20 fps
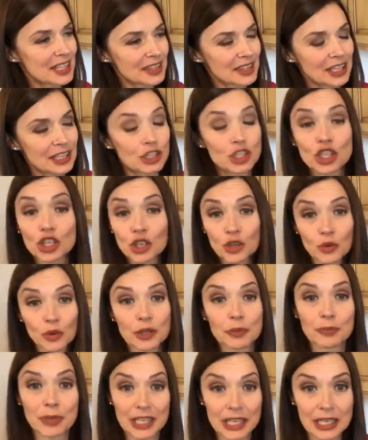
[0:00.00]
the thing too
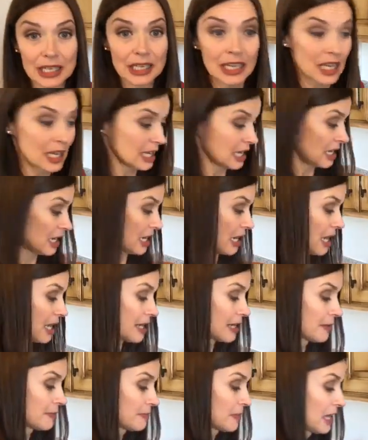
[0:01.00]
with being
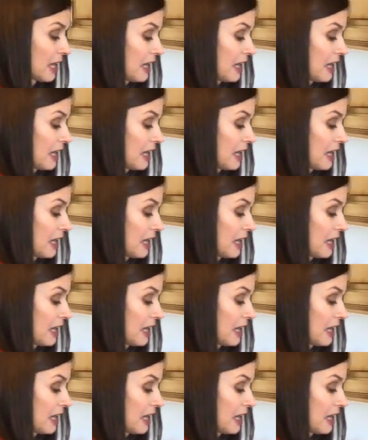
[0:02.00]
a